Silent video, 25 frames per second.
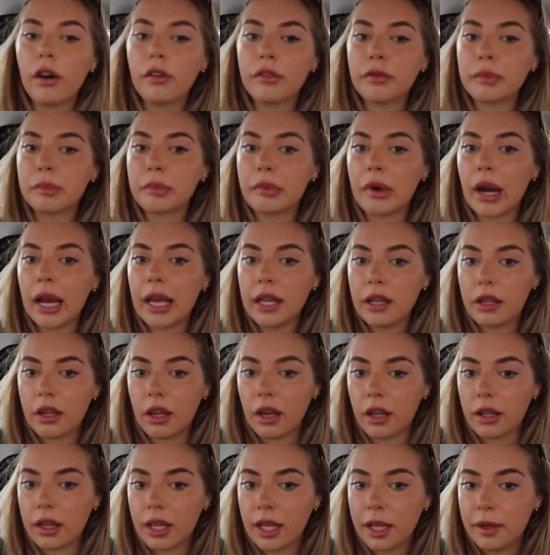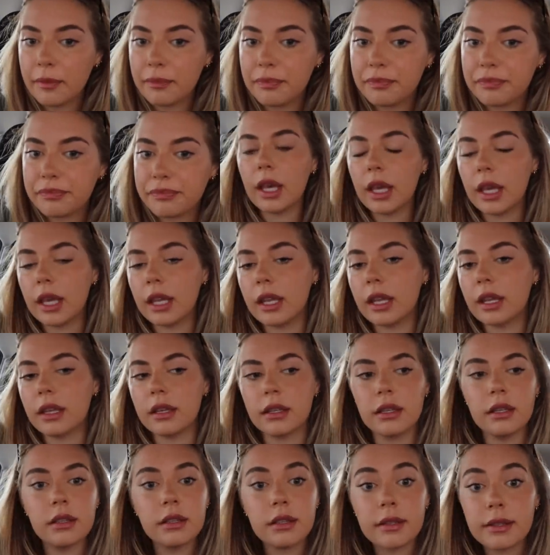off bright and early. It
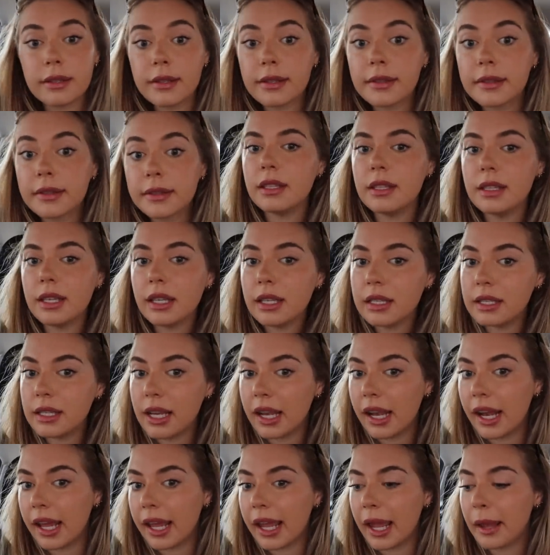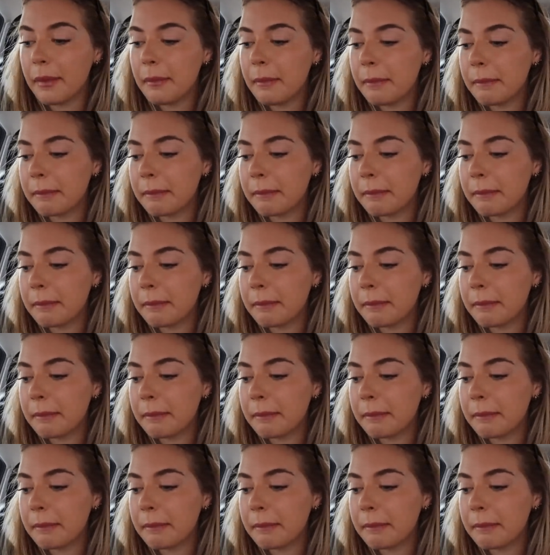is 6:10 a.m.